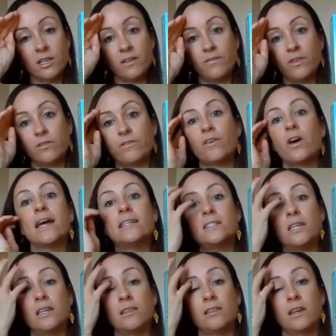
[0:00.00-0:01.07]
if you're
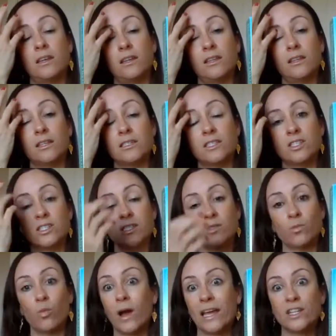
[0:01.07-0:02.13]
finding that there's
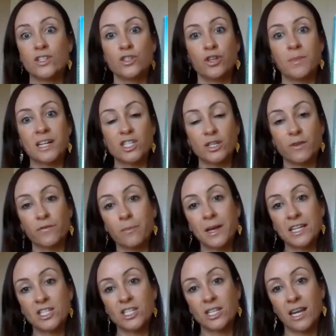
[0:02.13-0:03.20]
just way too much
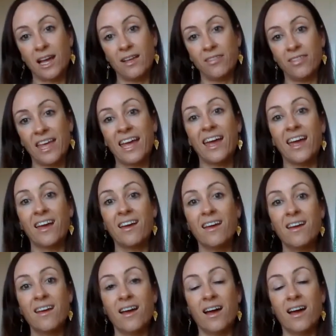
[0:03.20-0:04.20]
information out there,